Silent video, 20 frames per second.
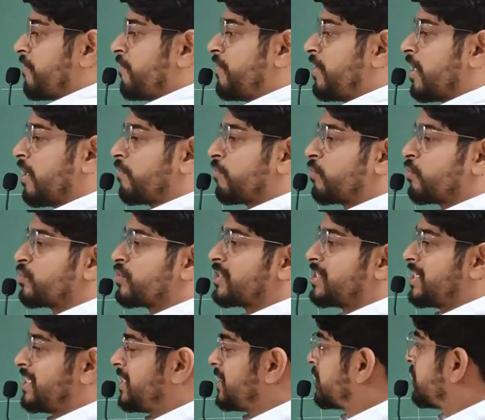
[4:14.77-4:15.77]
we have to
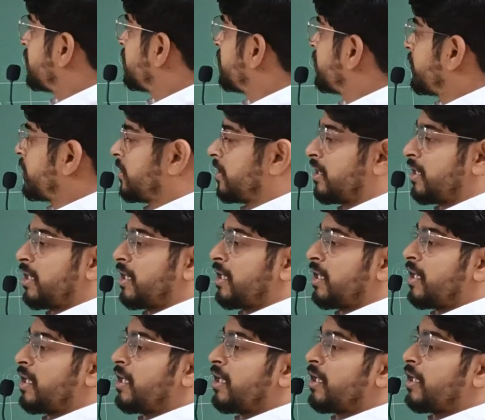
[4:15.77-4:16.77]
see the
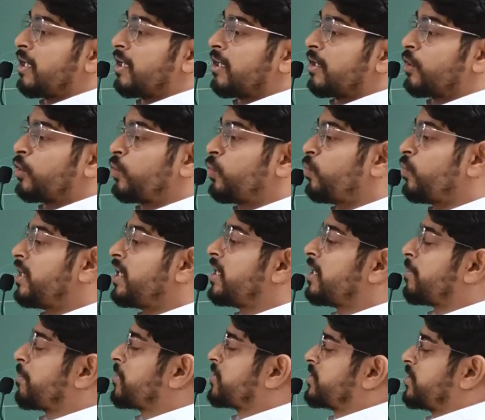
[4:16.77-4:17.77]

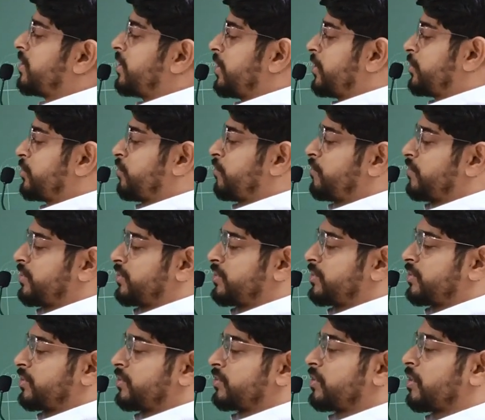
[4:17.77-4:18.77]
2D representation of
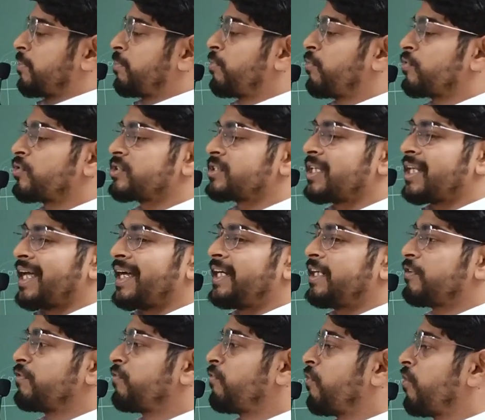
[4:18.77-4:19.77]
this. Suppose
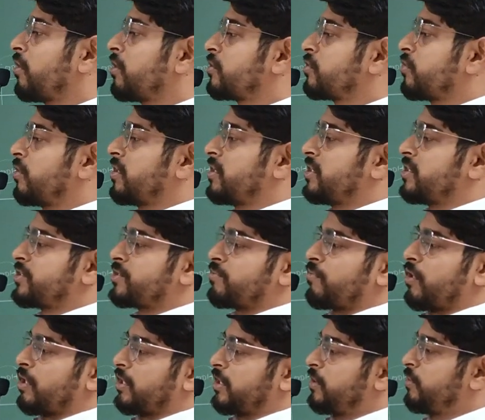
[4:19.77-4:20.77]
light falls on this
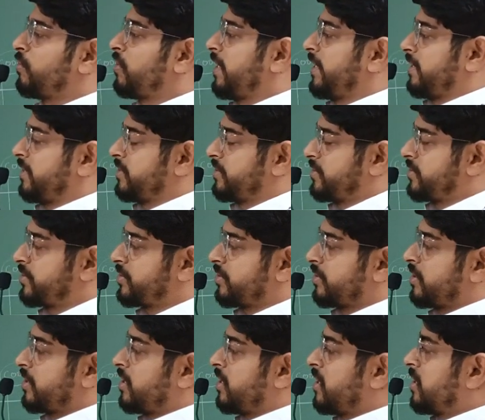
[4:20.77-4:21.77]
molecule like this.